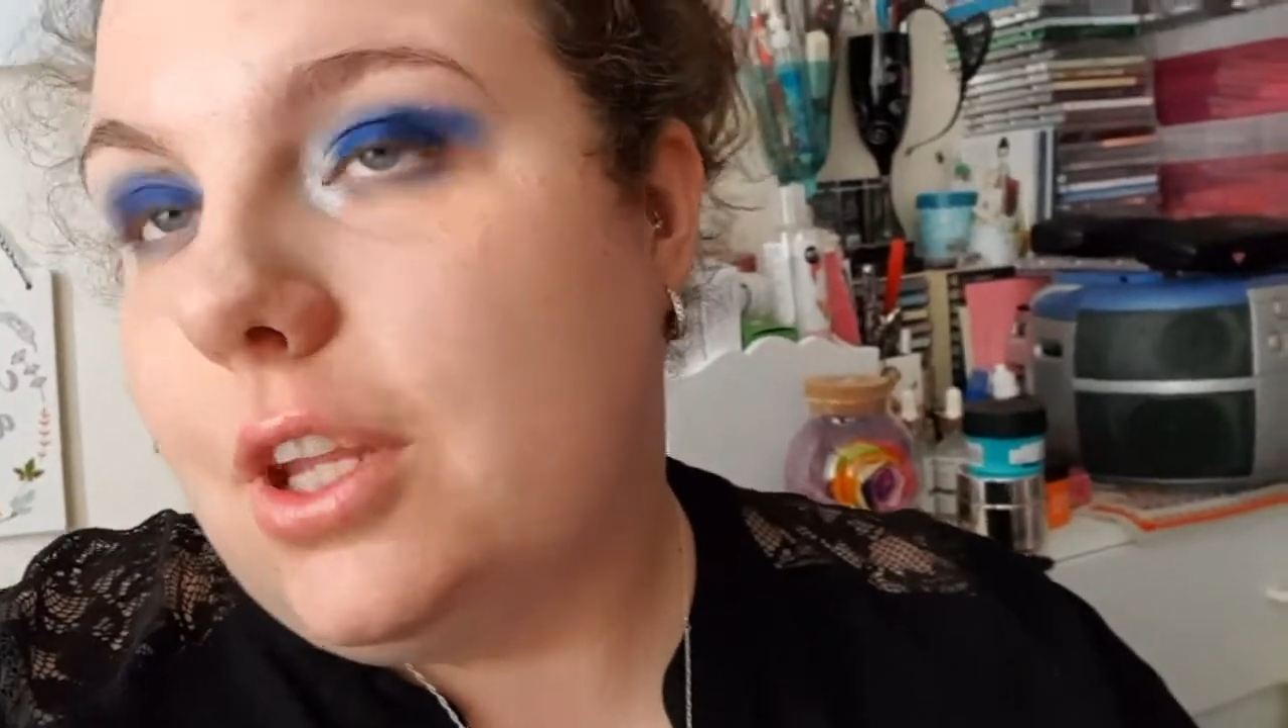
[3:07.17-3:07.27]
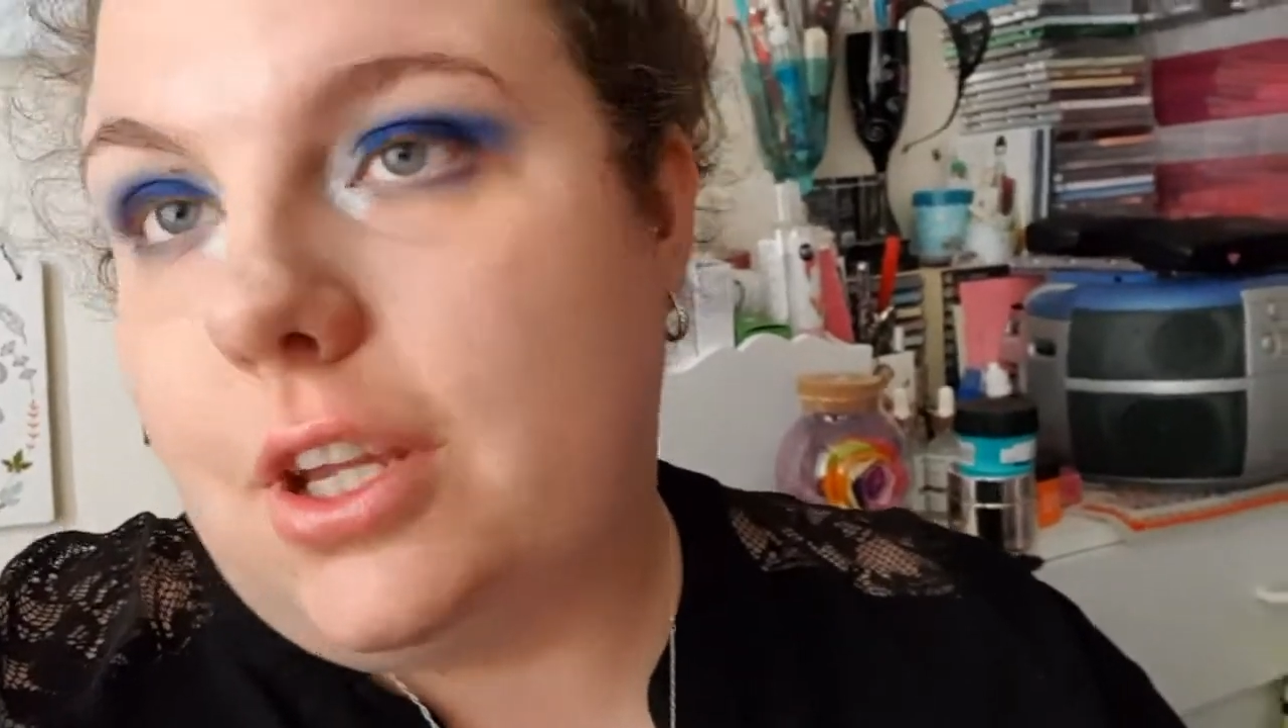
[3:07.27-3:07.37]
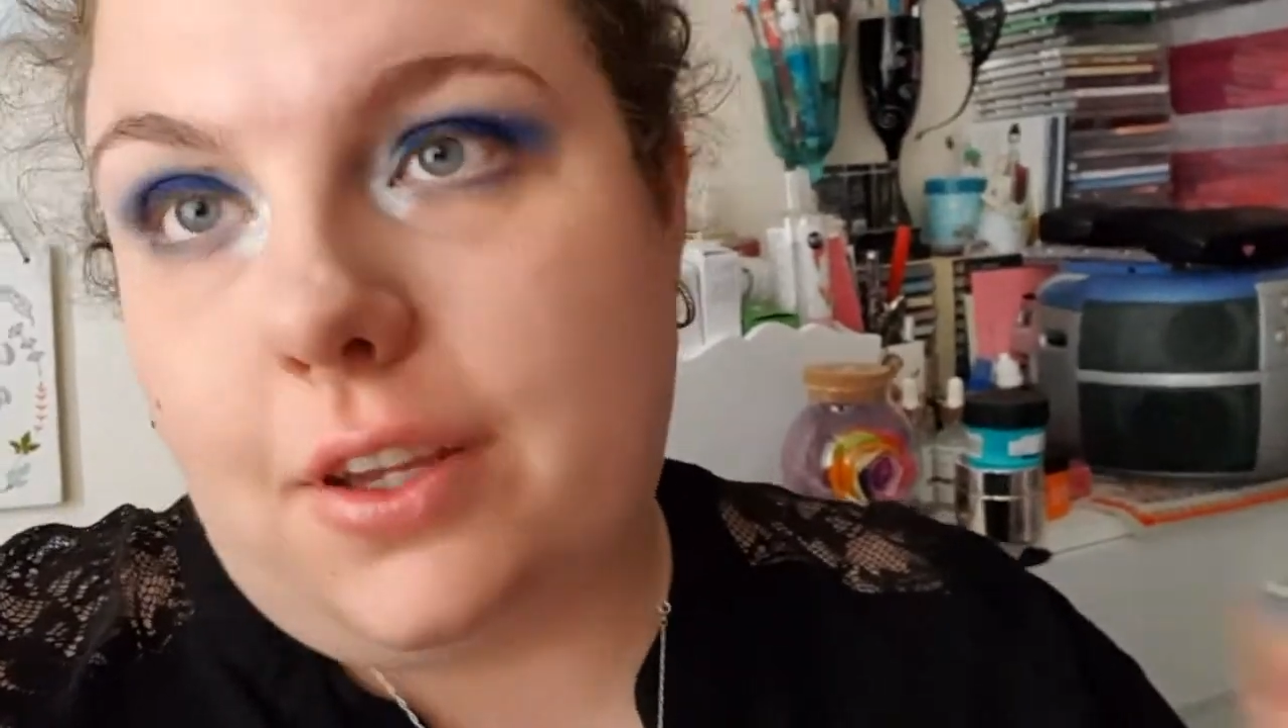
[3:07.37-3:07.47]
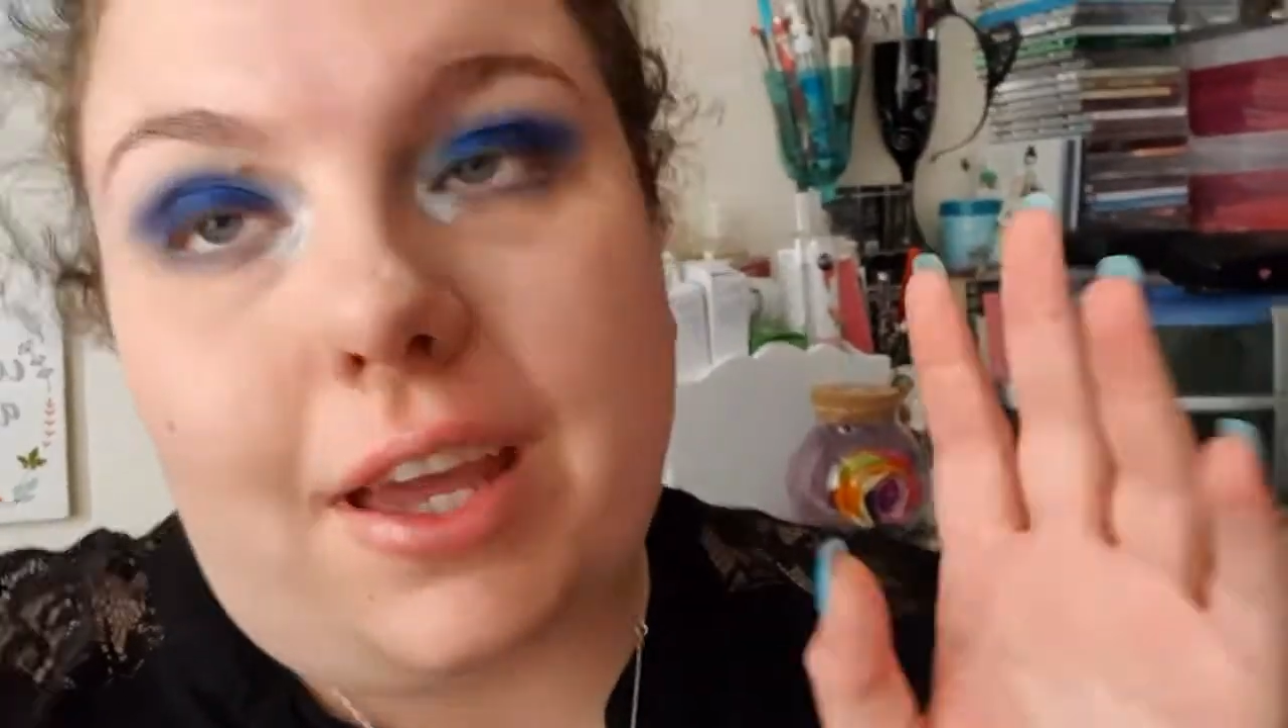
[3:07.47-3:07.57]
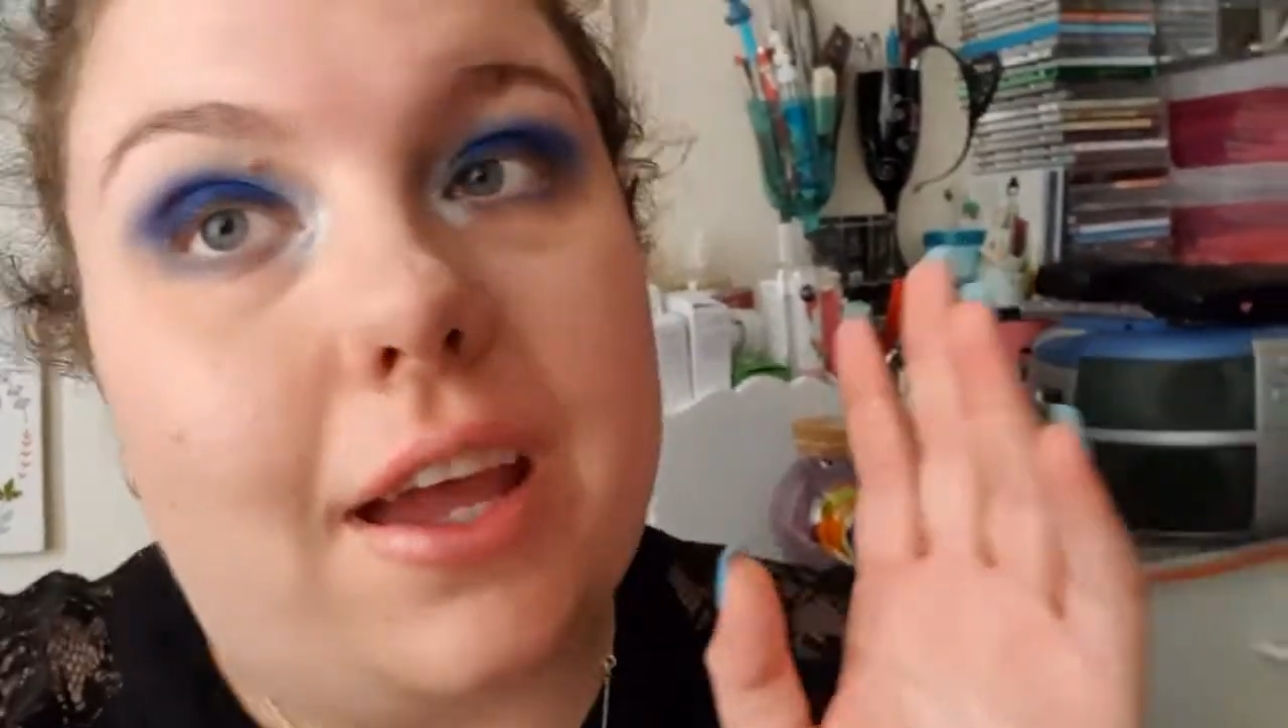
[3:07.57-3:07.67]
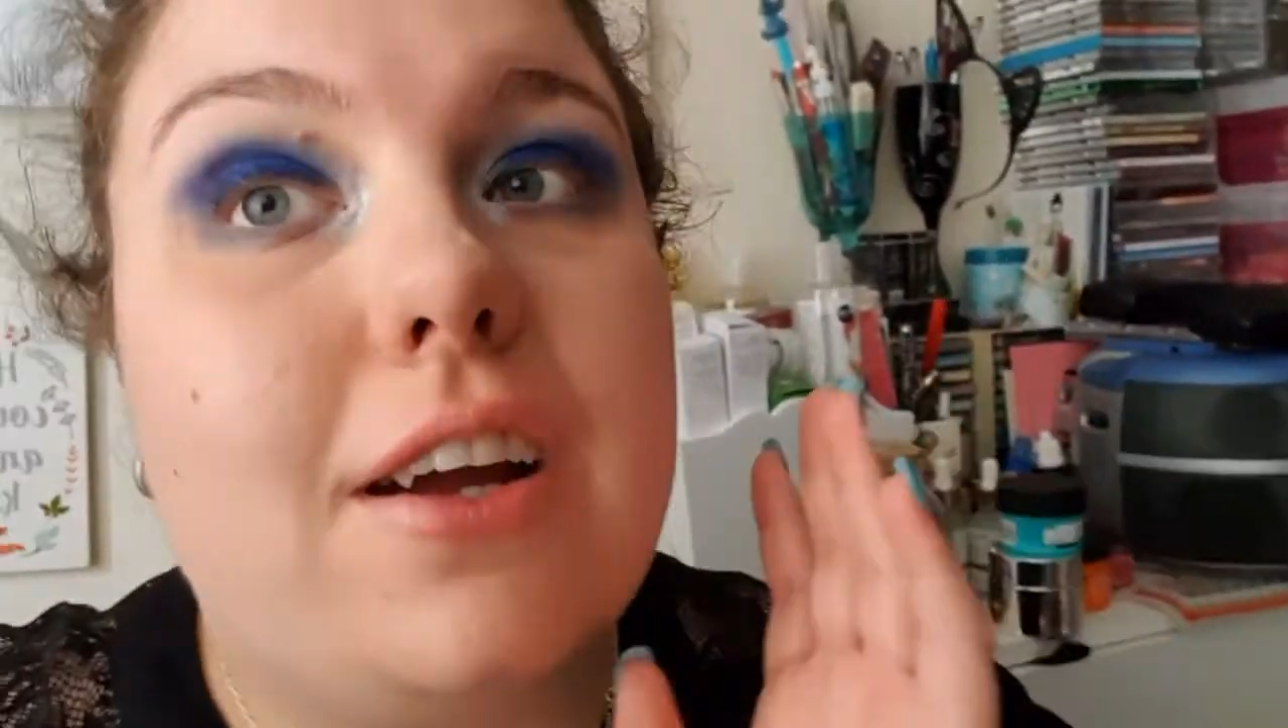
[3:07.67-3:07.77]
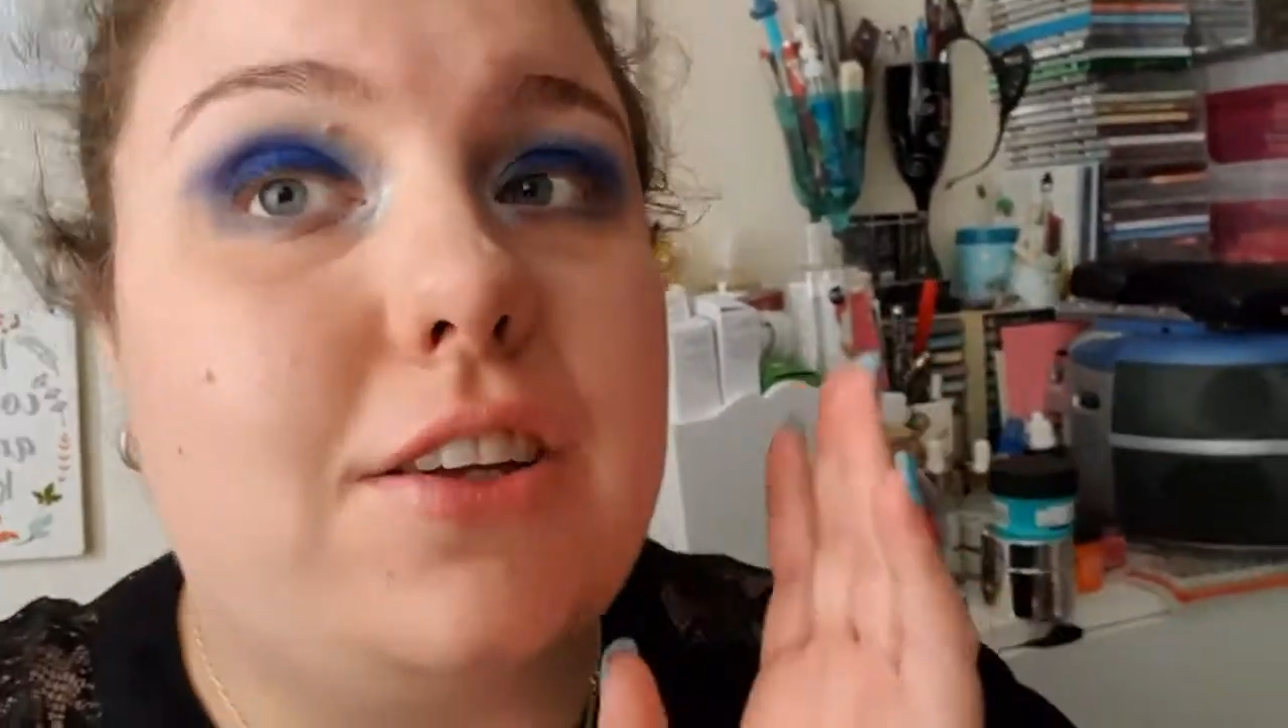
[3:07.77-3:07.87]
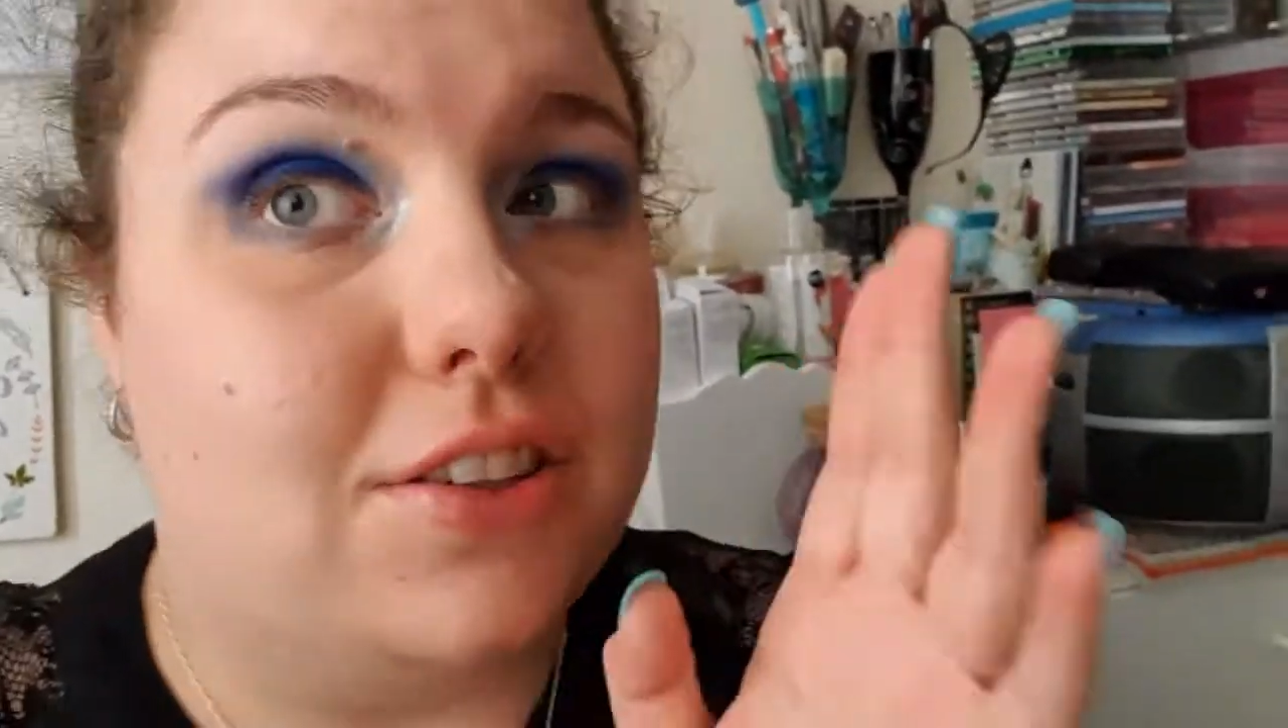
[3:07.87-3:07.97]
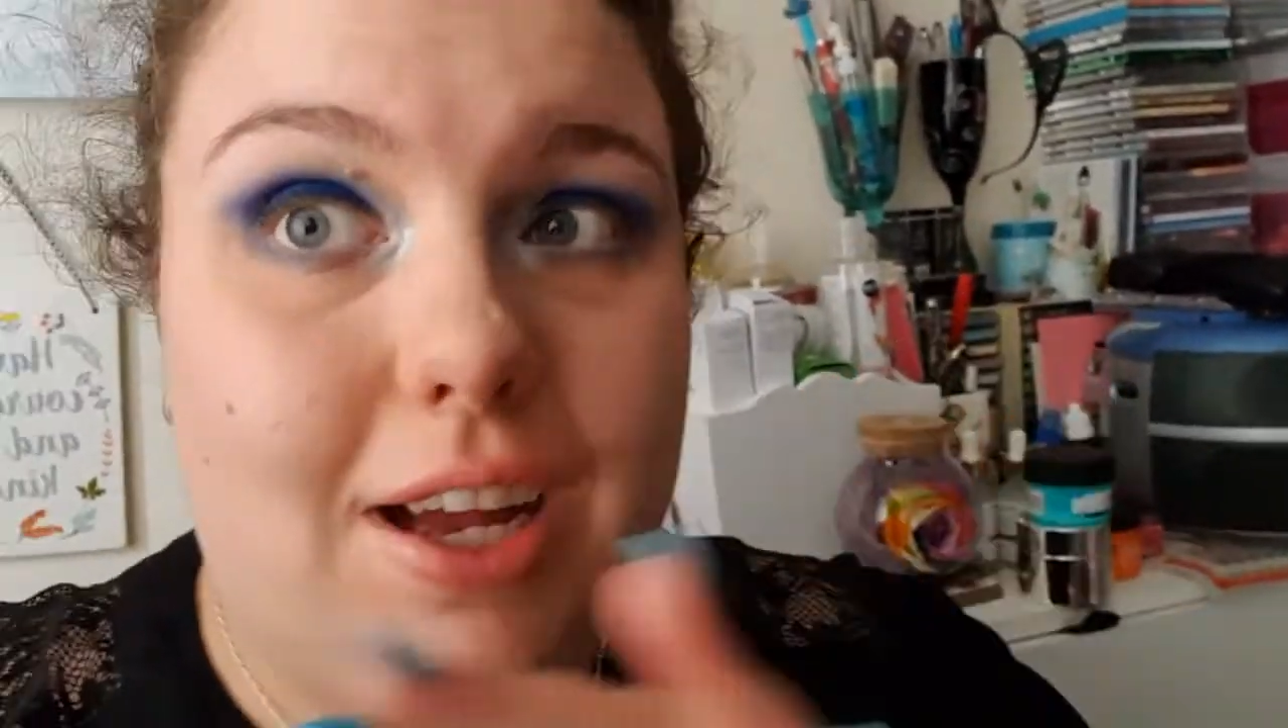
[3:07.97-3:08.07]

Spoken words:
Okay, I just